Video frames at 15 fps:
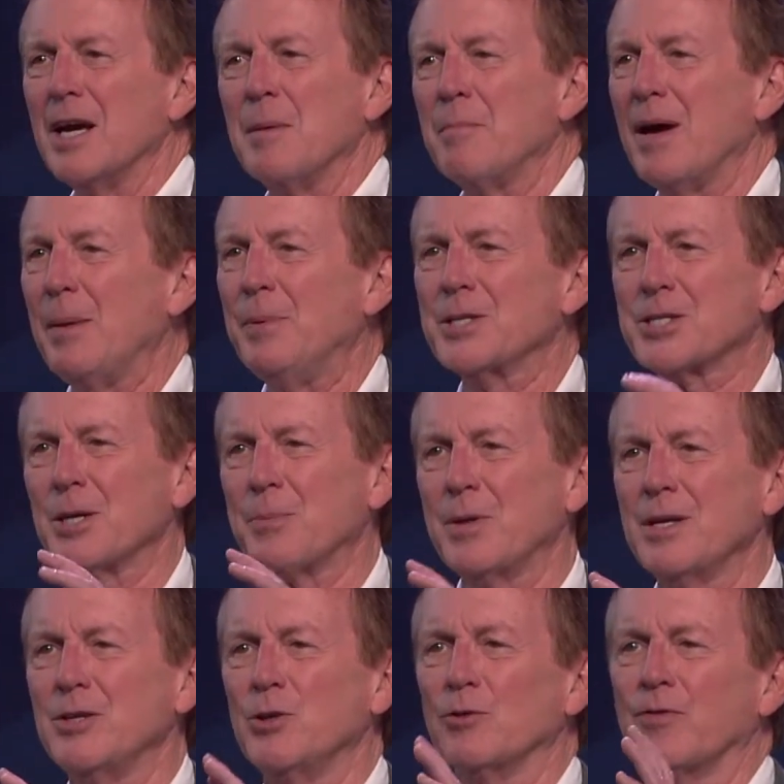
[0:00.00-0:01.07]
Maybe it's
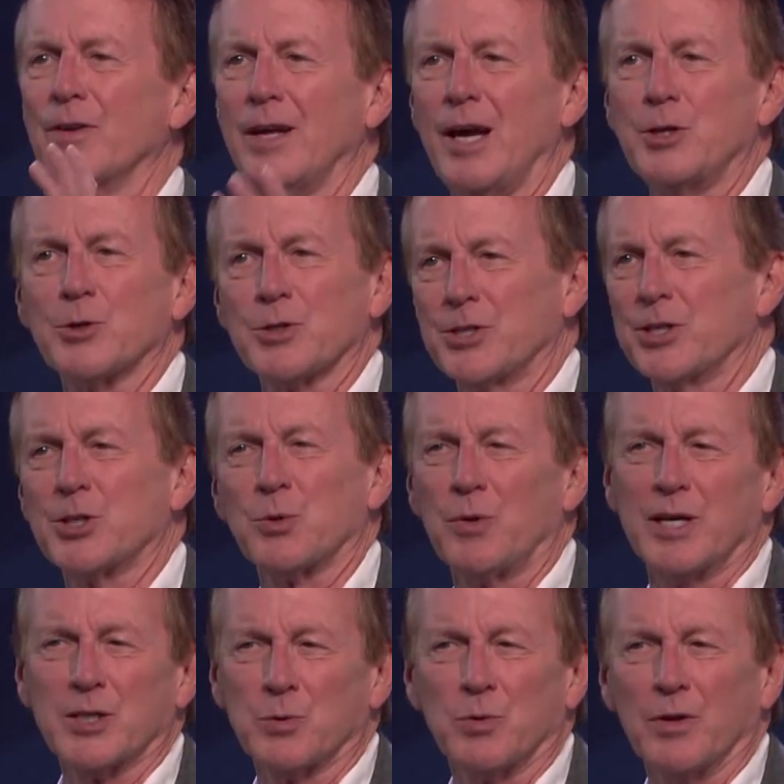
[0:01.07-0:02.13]
something in your financial
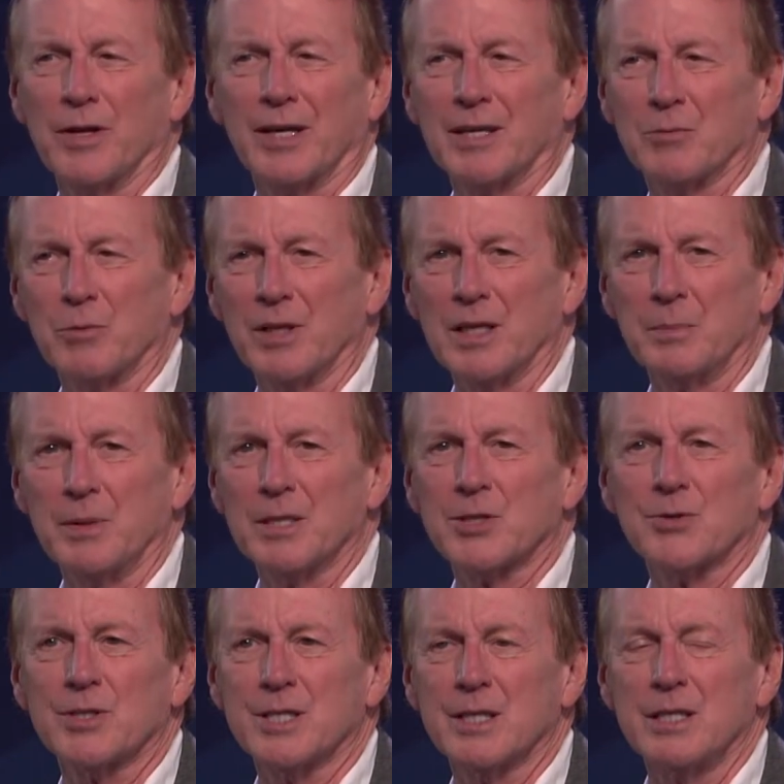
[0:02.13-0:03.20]
situation where they can really be
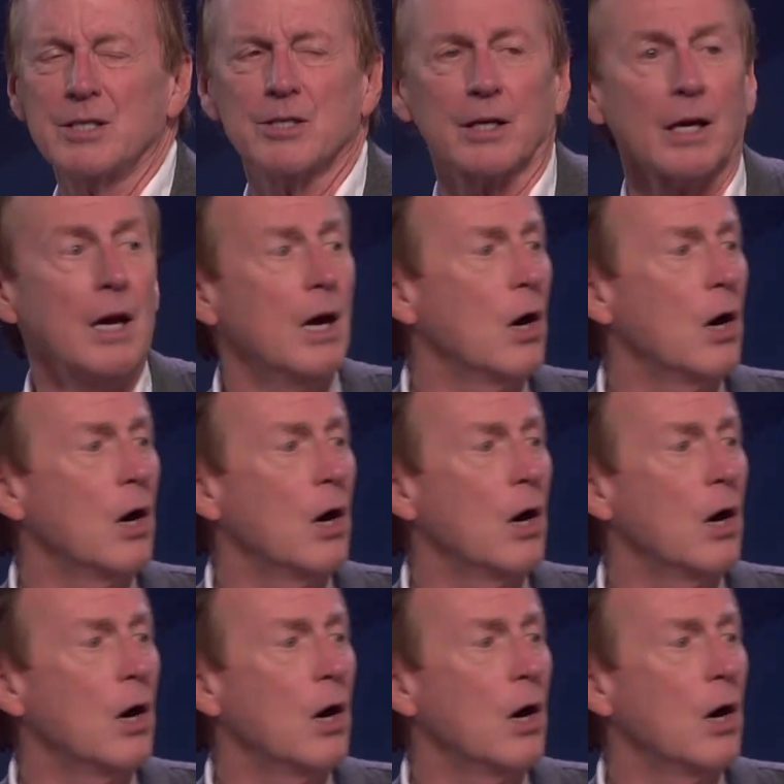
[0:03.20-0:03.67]
strategic.